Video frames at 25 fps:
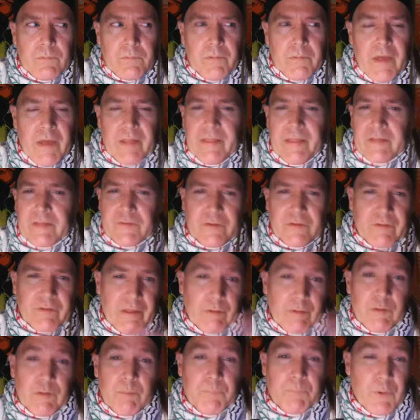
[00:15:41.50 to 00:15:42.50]
And that's
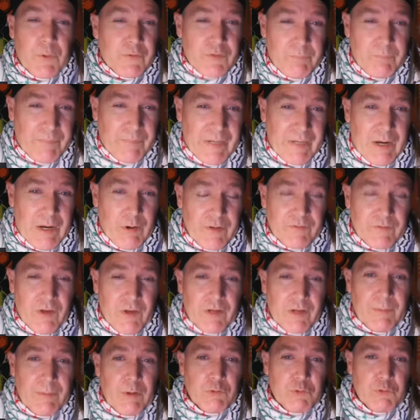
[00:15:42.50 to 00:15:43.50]
exactly what the book's about. It's
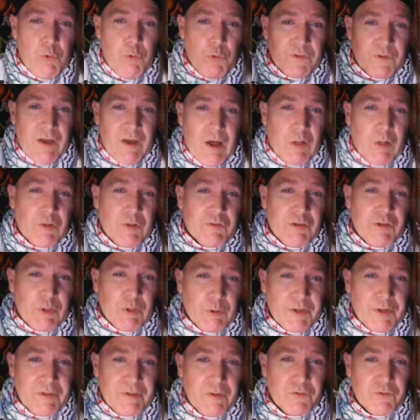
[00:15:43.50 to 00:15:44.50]
not about
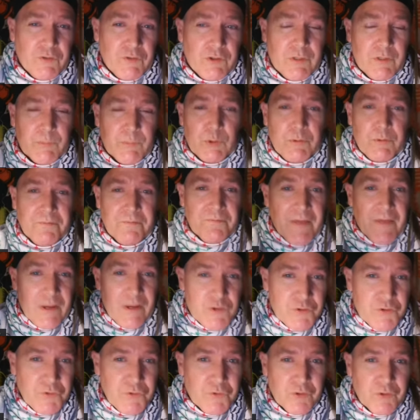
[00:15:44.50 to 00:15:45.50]
totalitarianism or
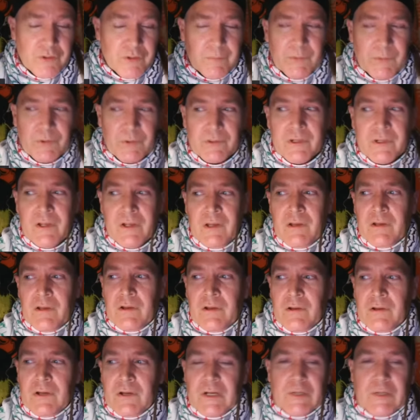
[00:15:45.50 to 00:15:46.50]
fascism or
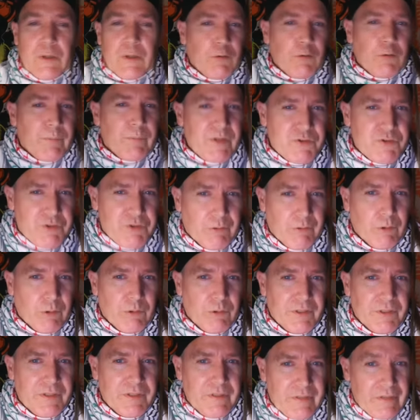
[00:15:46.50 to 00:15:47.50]
government
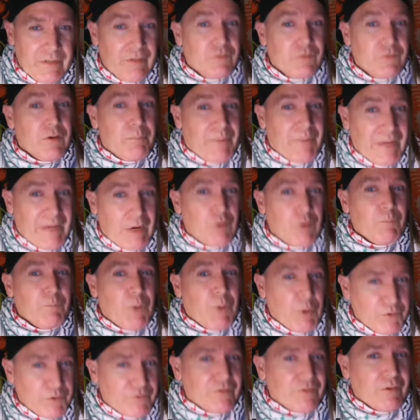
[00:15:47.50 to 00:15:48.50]
generally. It is about
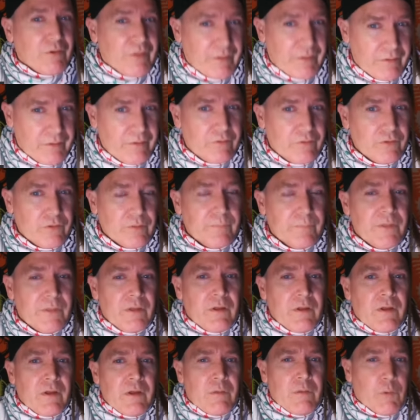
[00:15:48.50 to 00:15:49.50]
Marxist-Leninism.
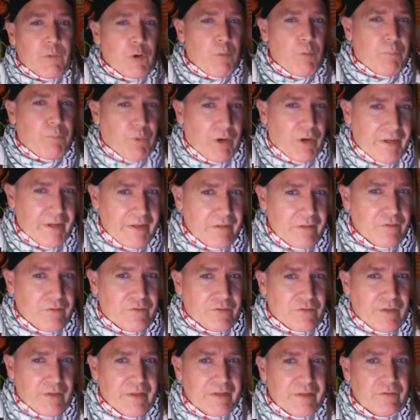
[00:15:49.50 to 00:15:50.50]
When O'Brien
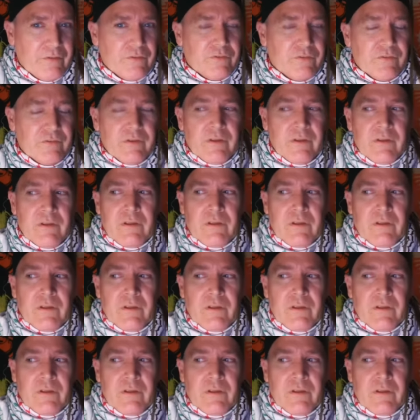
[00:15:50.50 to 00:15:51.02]
says,